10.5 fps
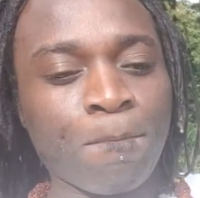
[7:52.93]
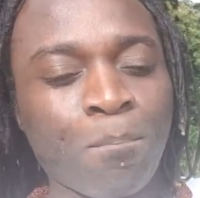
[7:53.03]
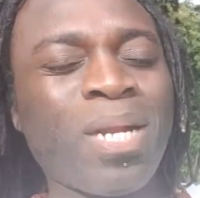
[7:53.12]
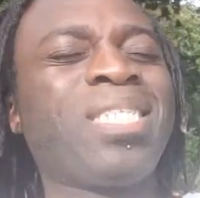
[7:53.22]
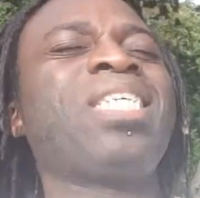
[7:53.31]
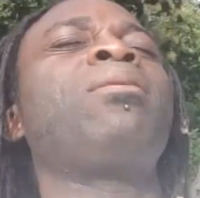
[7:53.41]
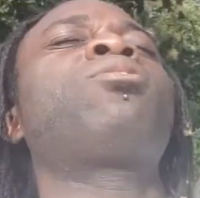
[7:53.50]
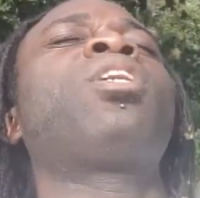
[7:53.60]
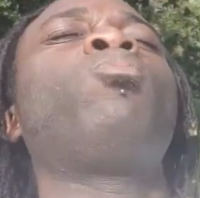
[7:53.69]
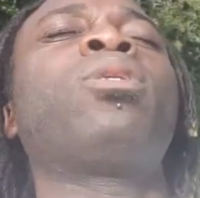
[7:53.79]
But at the same
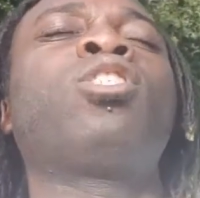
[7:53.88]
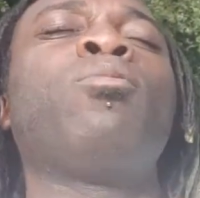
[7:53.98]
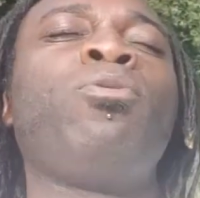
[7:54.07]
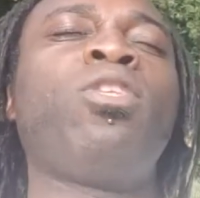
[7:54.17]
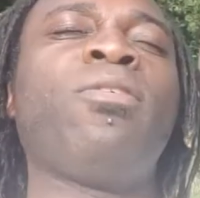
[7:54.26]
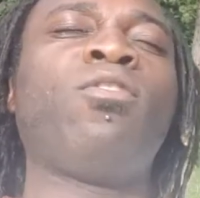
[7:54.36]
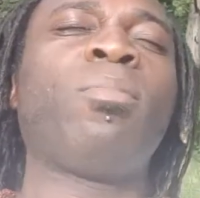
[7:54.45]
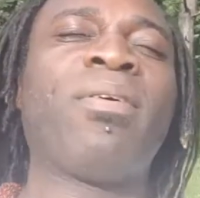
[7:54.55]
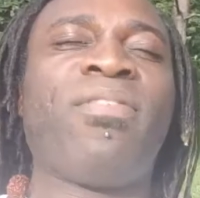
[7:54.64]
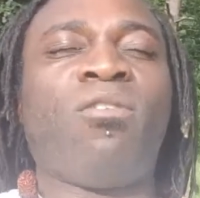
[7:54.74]
time, what's so beautiful,
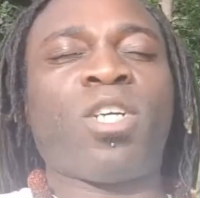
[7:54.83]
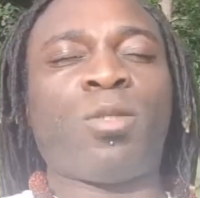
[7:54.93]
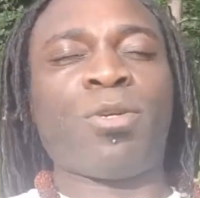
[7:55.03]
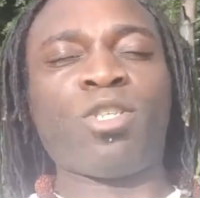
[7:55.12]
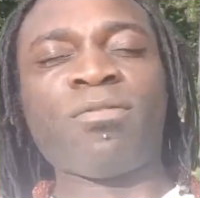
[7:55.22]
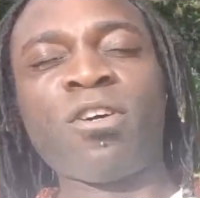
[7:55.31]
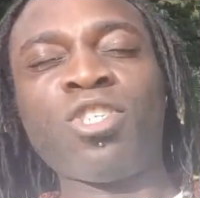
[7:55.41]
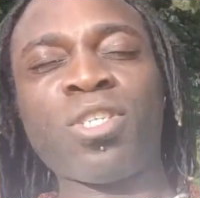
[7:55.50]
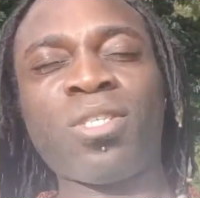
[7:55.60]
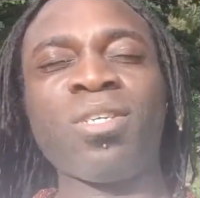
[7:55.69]
my fellow expression of
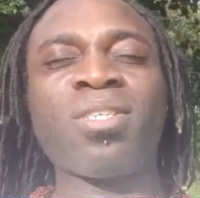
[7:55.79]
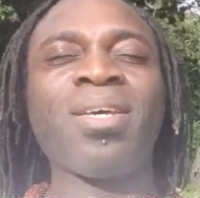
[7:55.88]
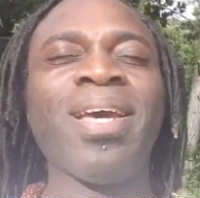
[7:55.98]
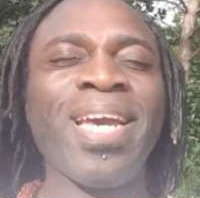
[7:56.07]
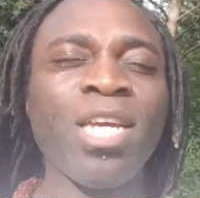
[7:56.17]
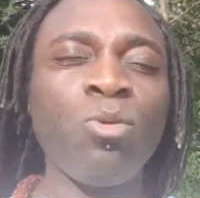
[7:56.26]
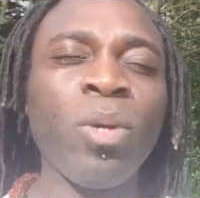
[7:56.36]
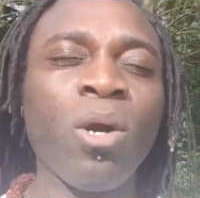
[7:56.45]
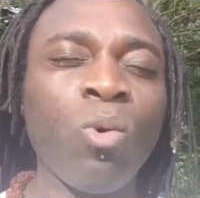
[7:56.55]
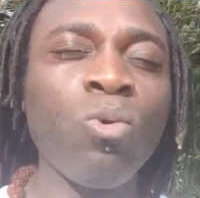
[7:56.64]
consciousness, is
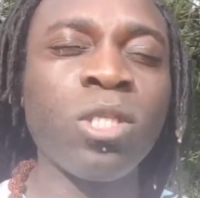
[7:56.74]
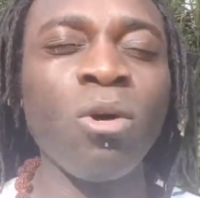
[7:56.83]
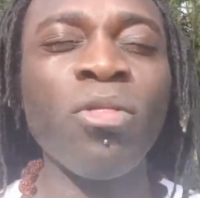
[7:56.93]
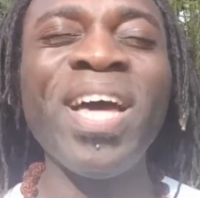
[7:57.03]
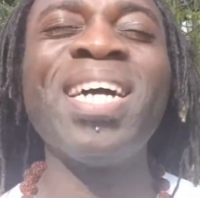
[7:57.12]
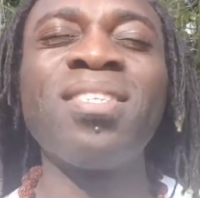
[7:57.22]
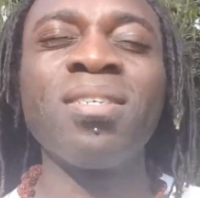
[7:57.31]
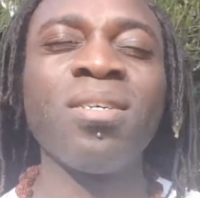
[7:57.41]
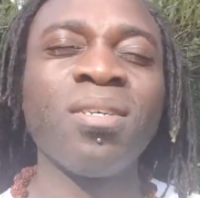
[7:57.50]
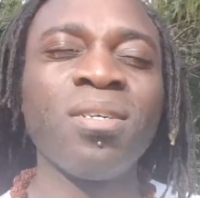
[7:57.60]
we are also that
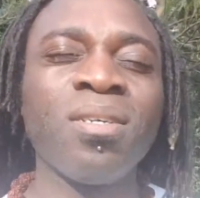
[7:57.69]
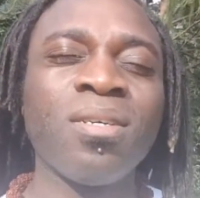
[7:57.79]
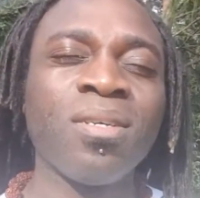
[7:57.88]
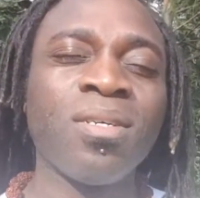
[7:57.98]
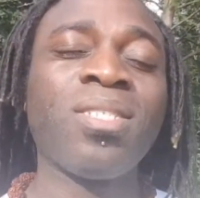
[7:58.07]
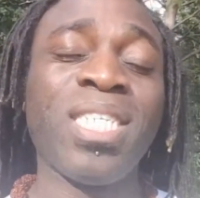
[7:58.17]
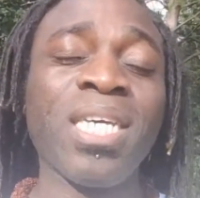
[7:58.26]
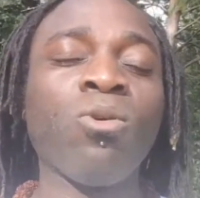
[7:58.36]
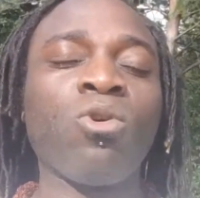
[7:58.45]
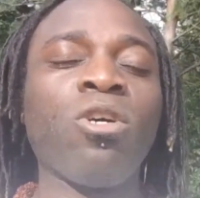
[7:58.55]

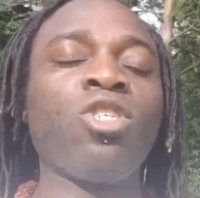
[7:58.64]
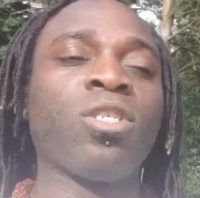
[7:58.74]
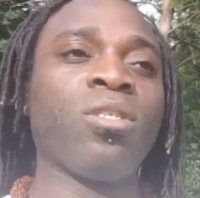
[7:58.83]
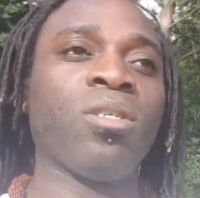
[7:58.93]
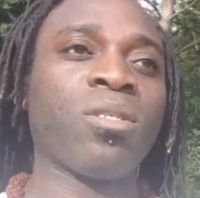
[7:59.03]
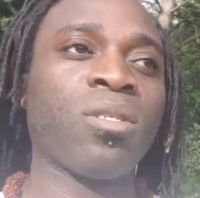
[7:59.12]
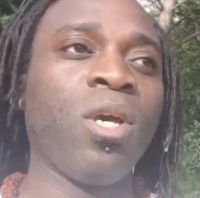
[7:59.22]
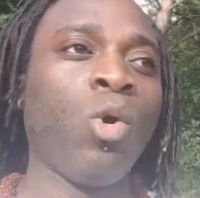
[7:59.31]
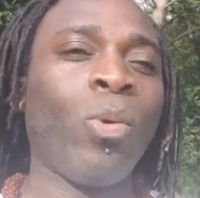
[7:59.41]
single consciousness.